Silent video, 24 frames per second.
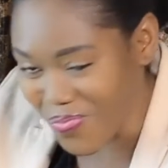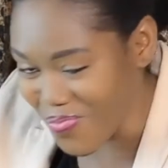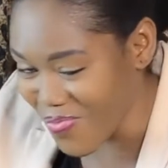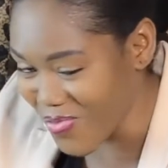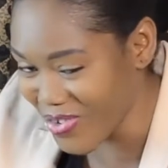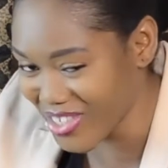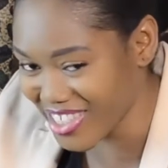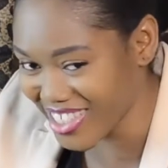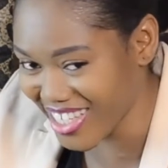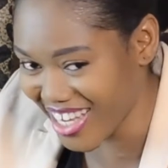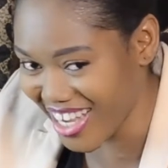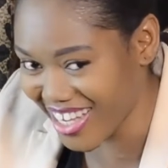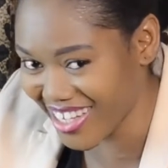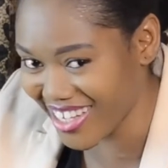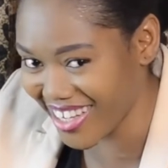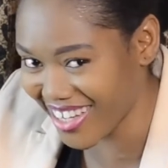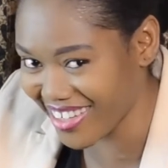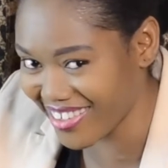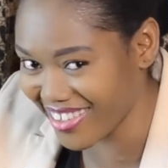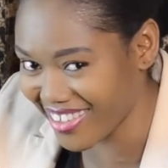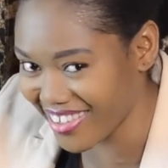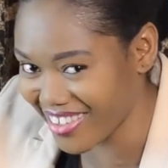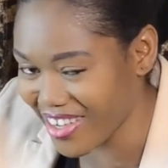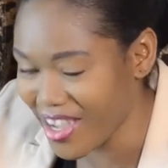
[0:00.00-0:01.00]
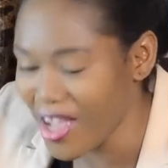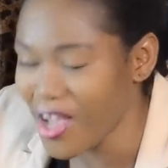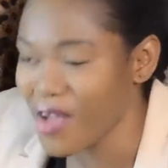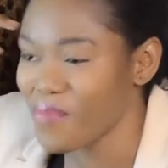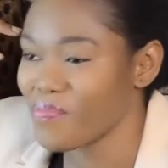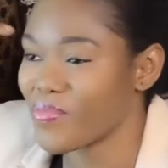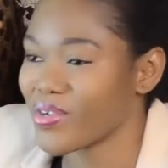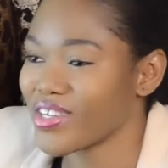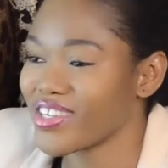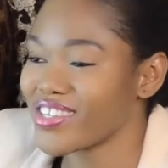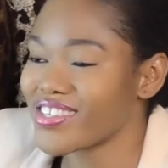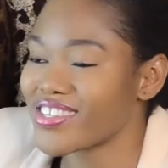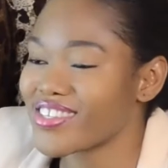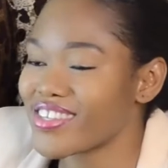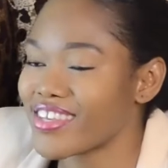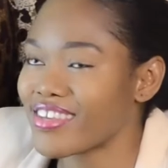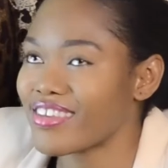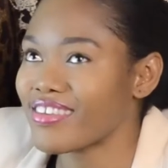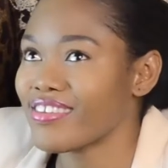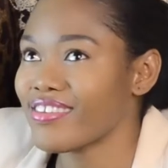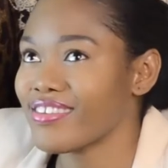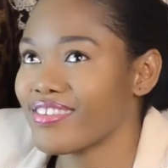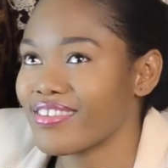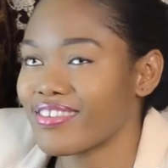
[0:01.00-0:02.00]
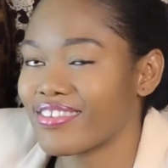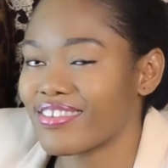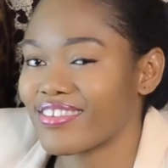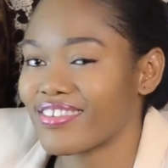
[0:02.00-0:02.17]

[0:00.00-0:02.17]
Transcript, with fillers: when she had a headache. But you see,